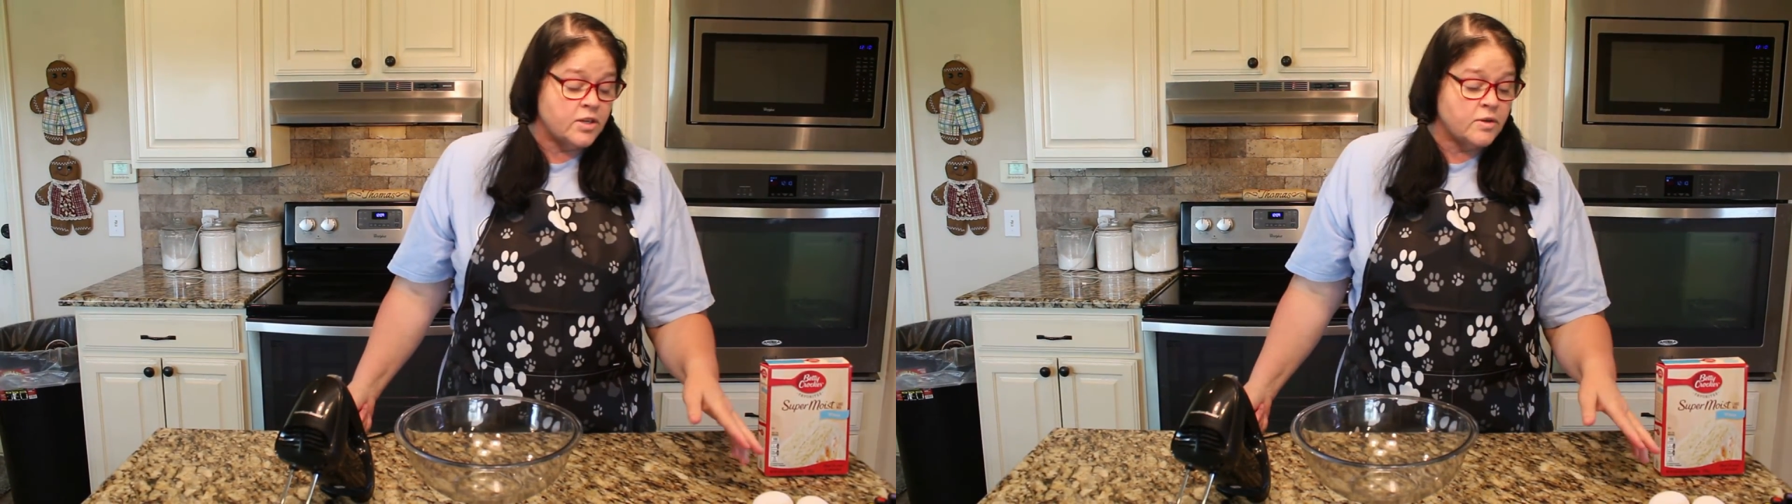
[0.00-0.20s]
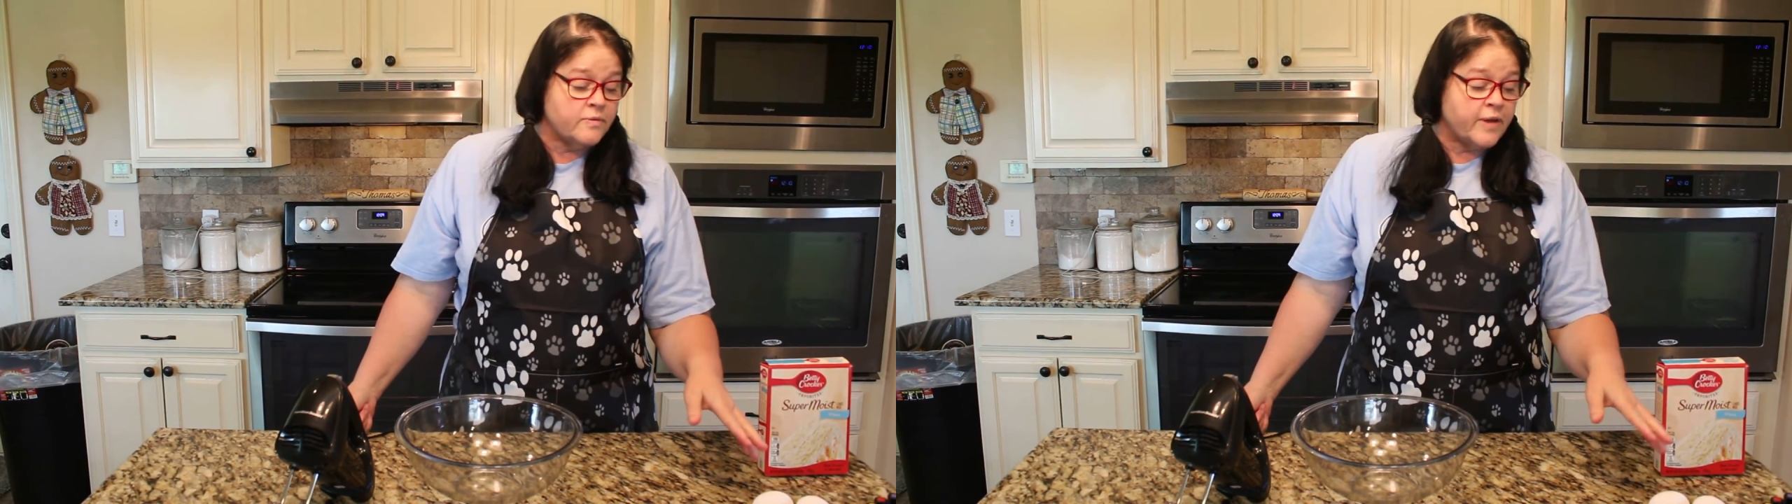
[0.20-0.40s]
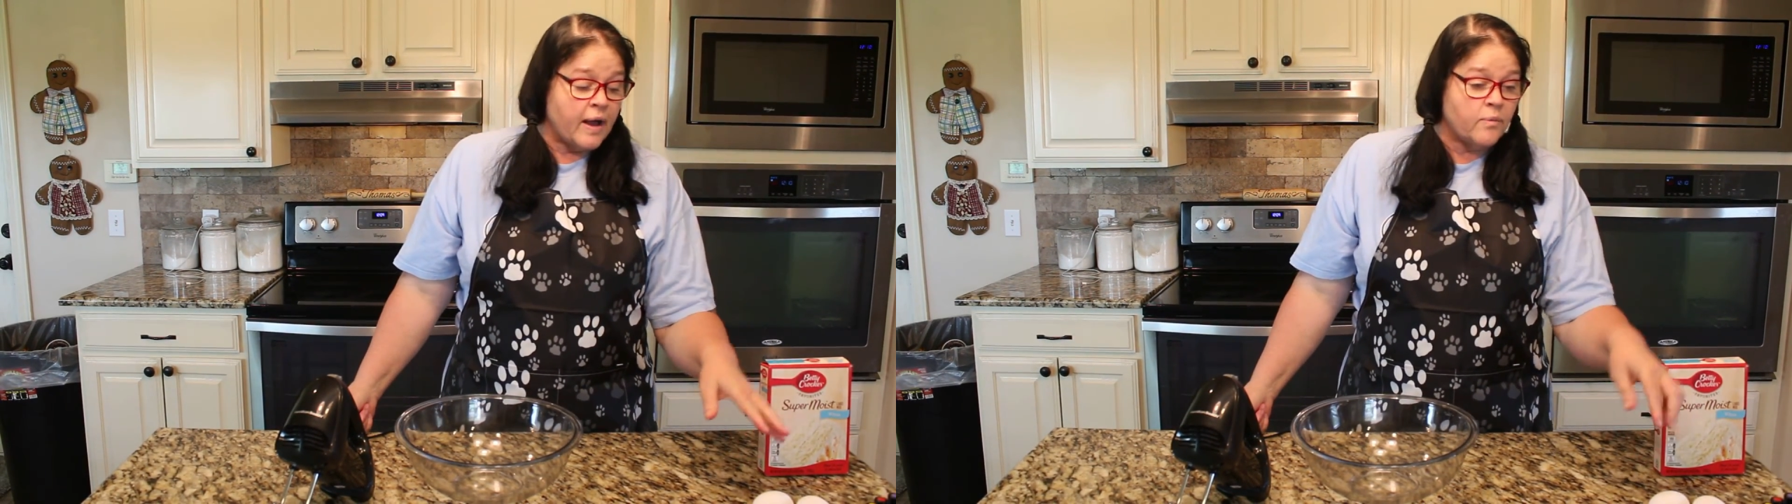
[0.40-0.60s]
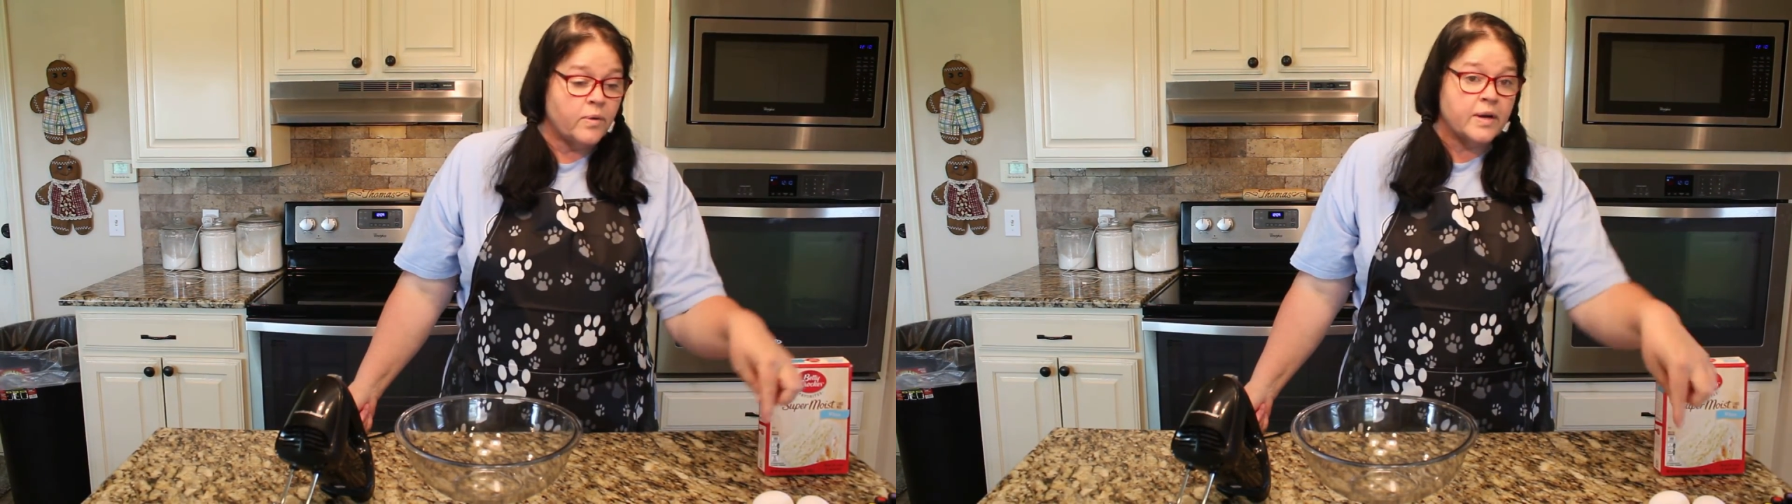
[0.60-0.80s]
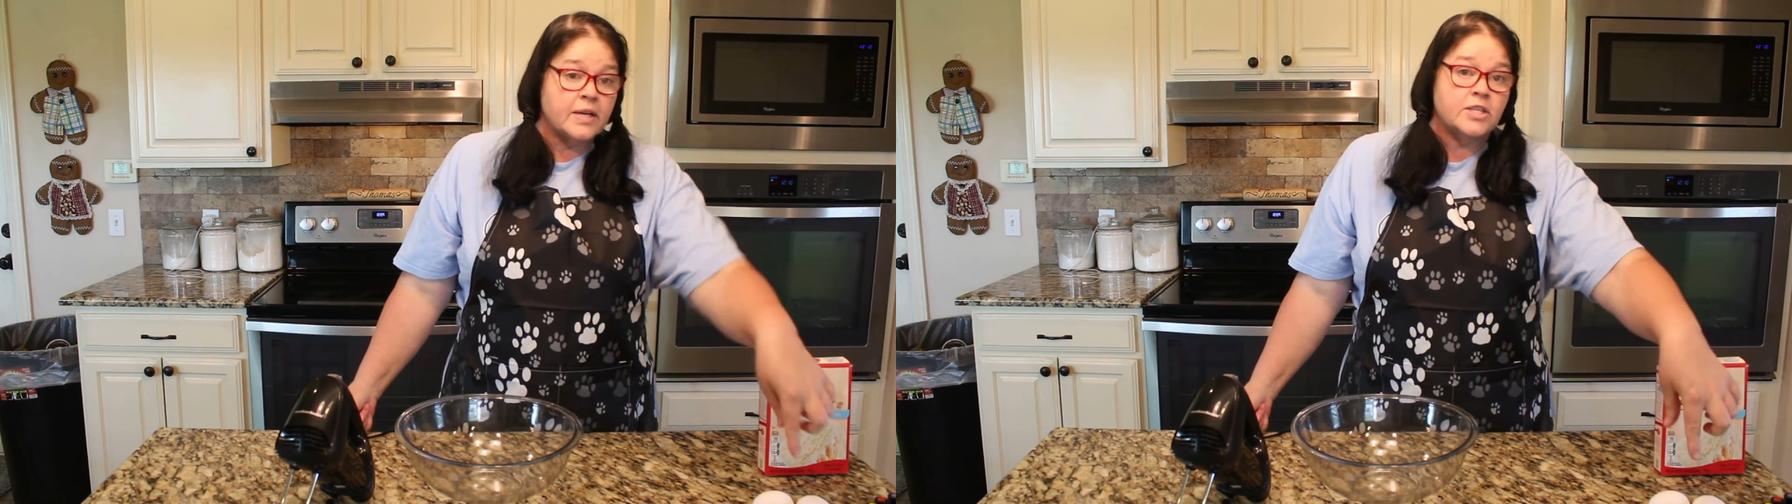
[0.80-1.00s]

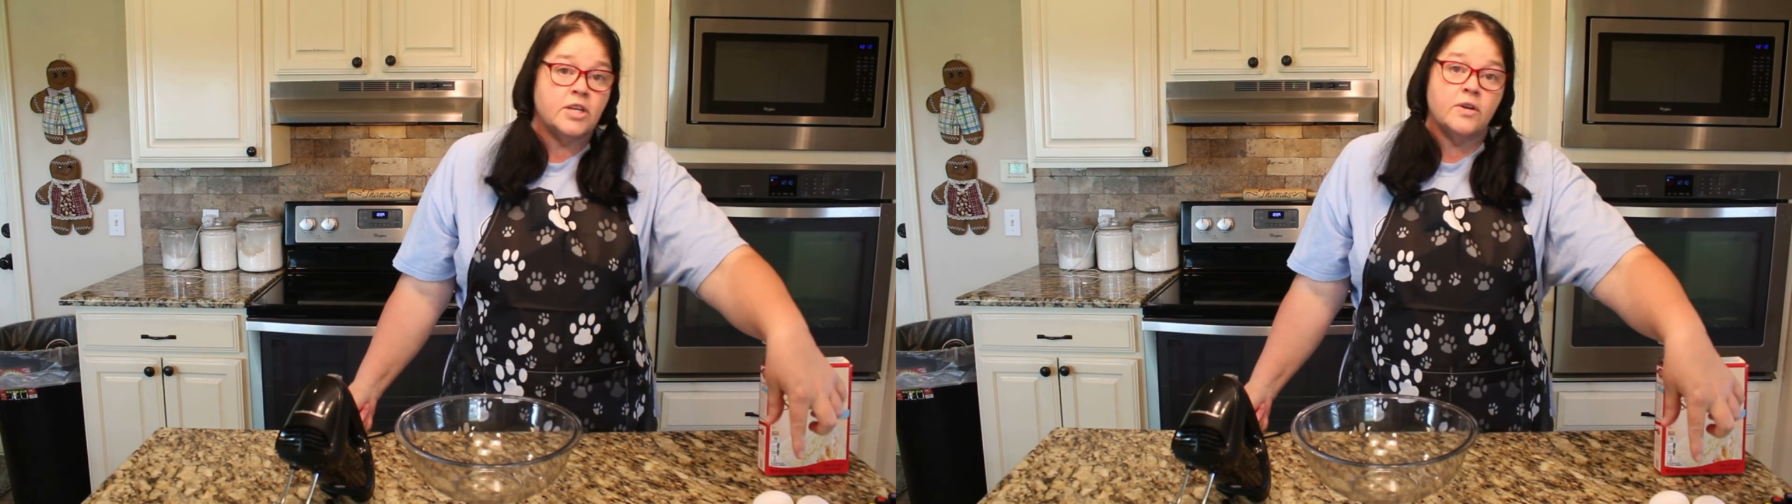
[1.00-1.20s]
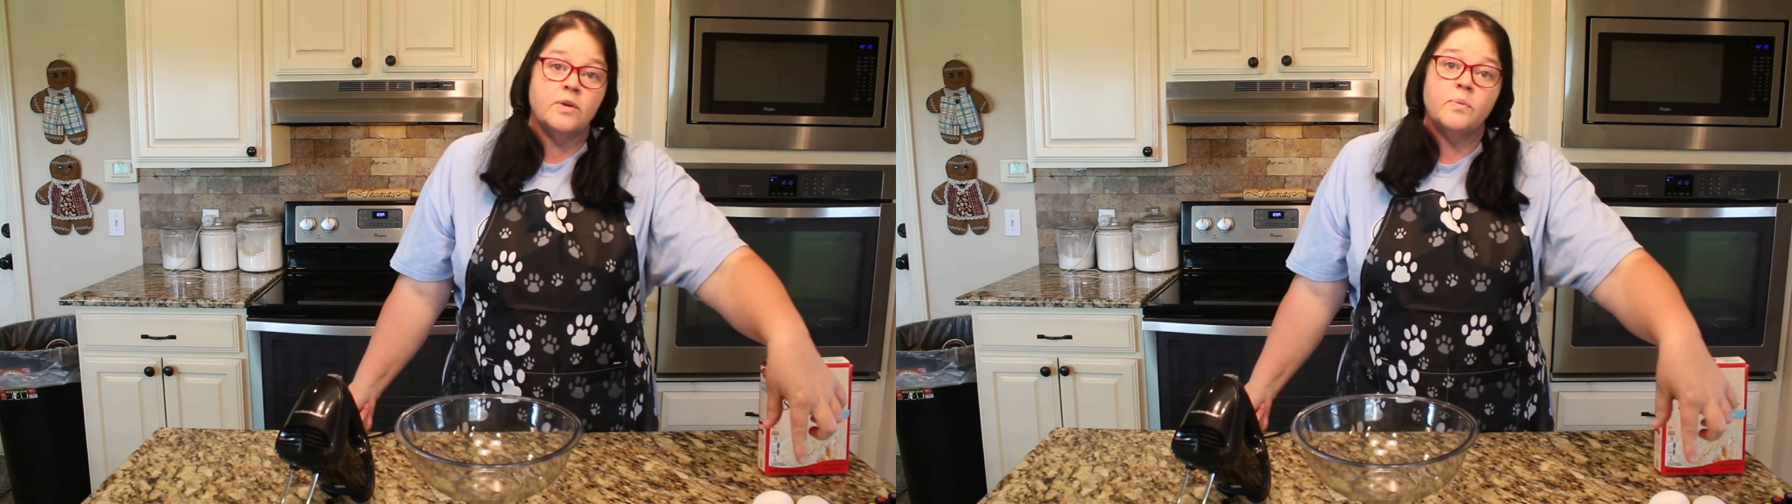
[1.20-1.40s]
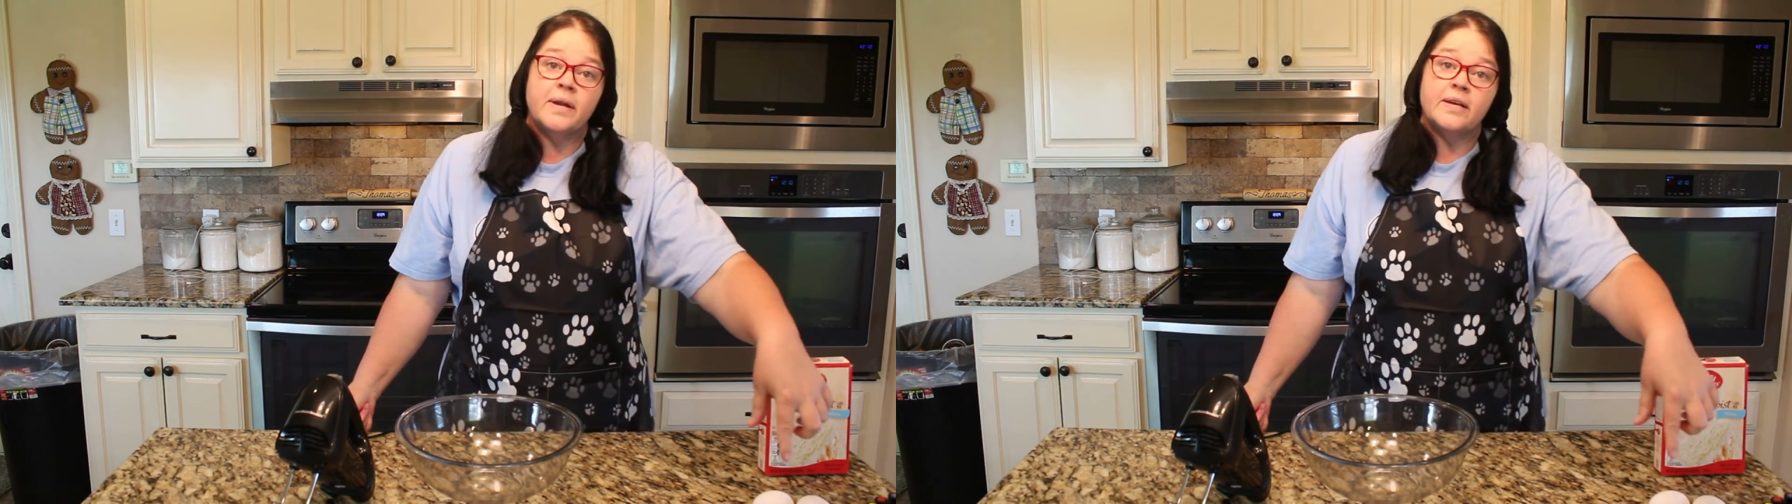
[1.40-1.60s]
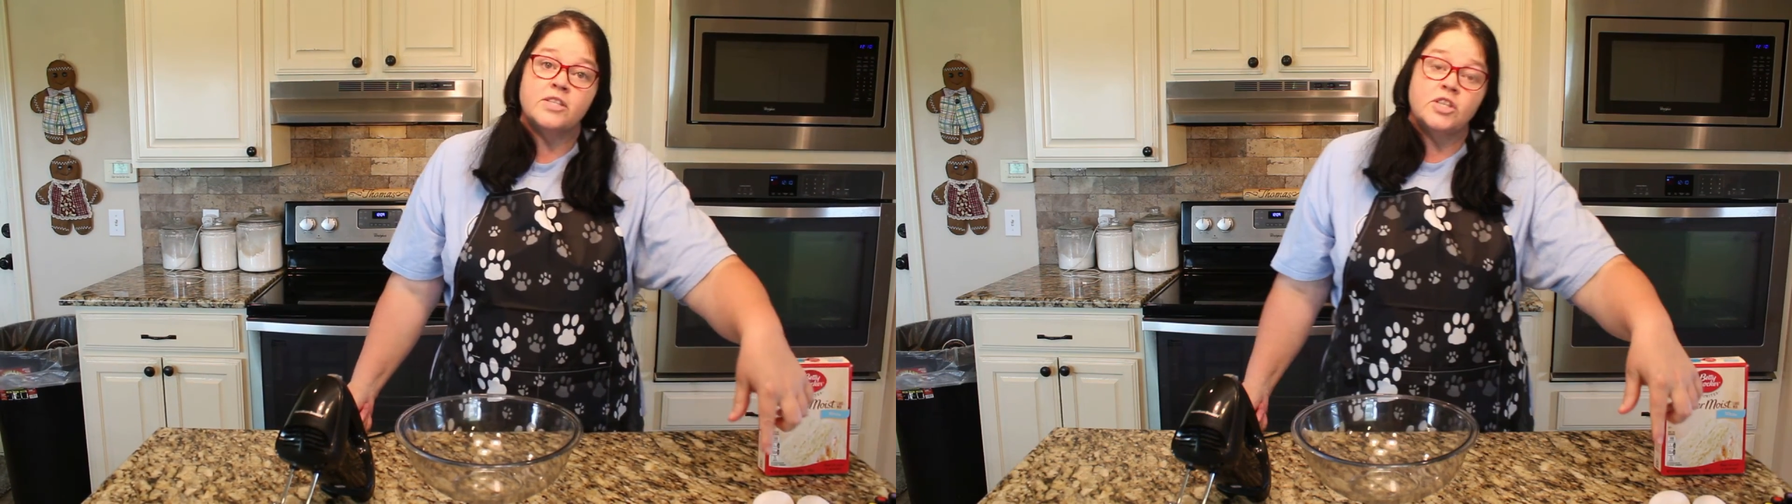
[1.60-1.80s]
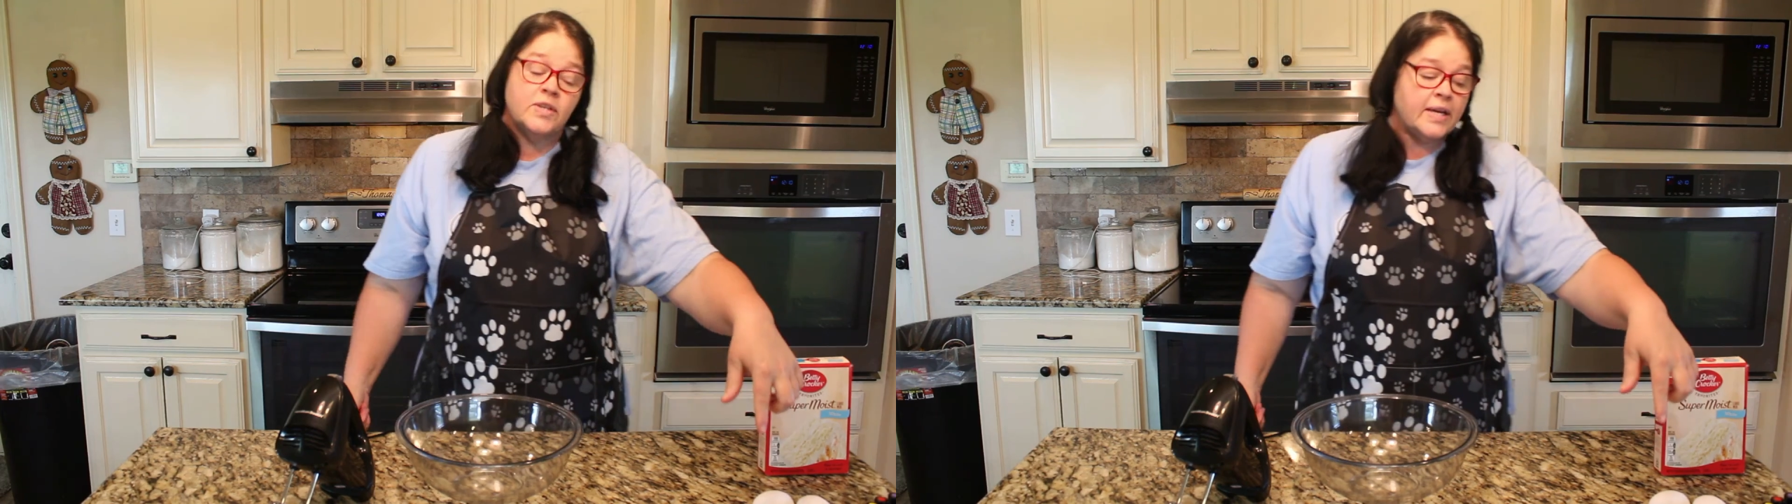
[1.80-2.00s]
we're going to show you what
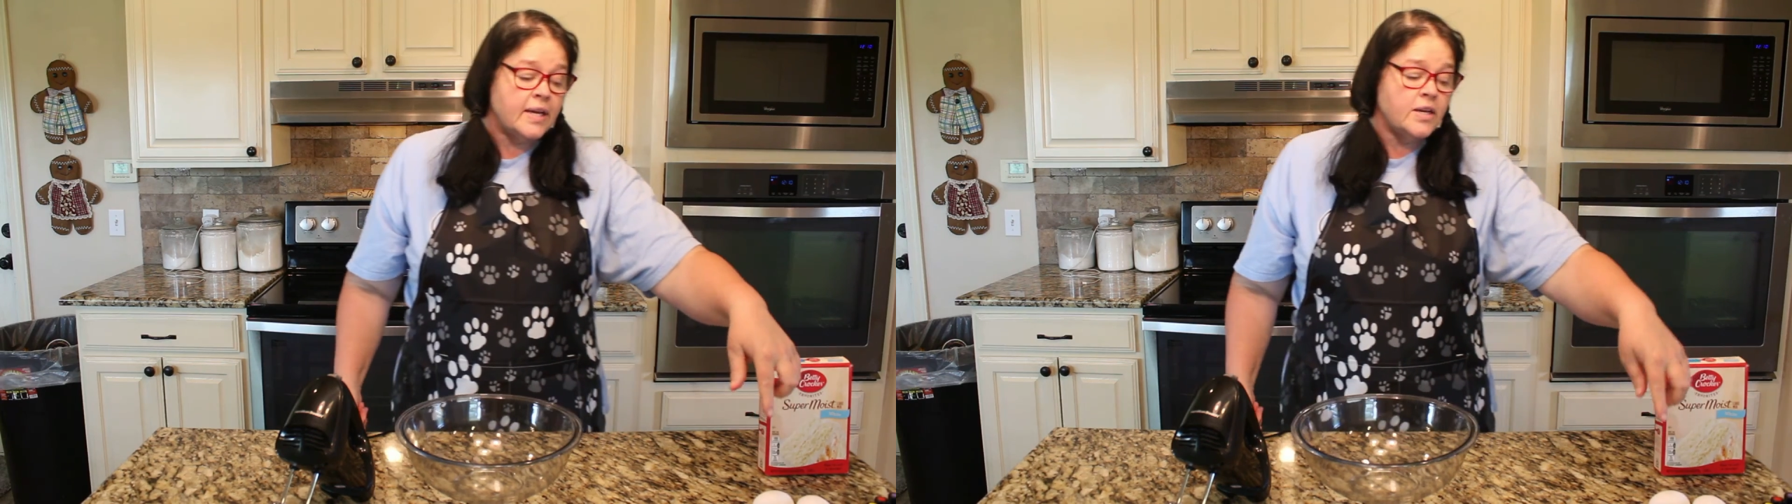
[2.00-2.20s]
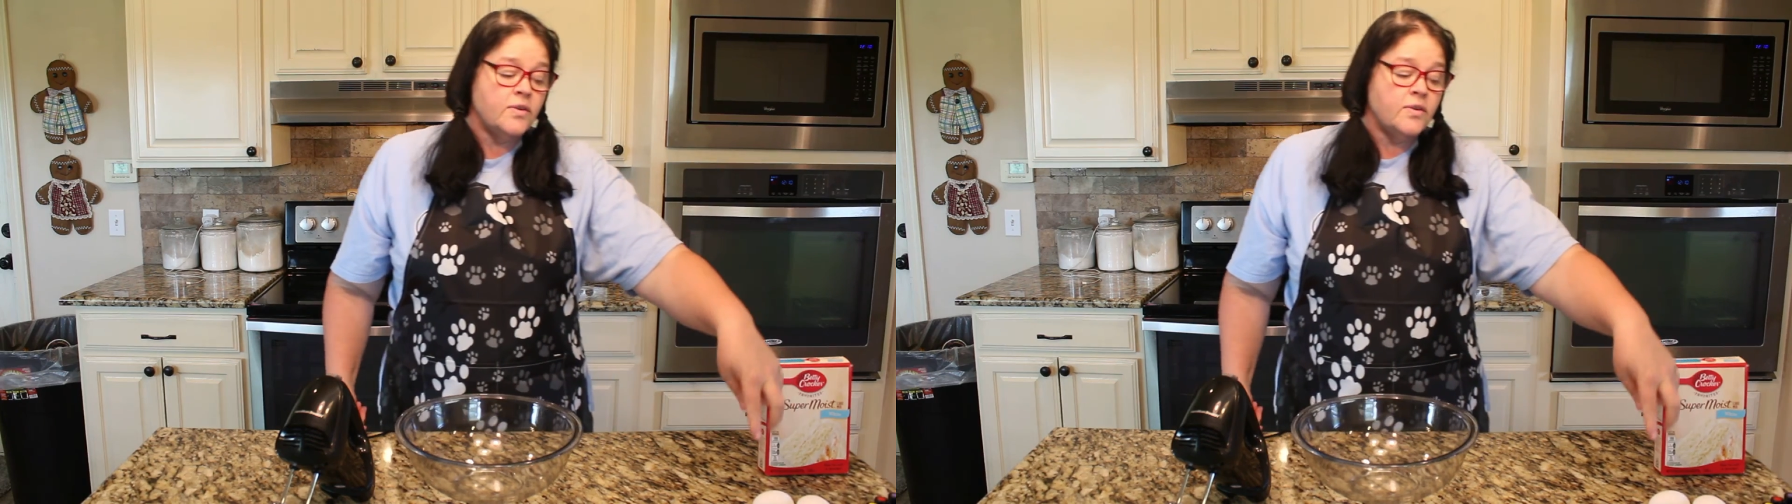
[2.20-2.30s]
else you need.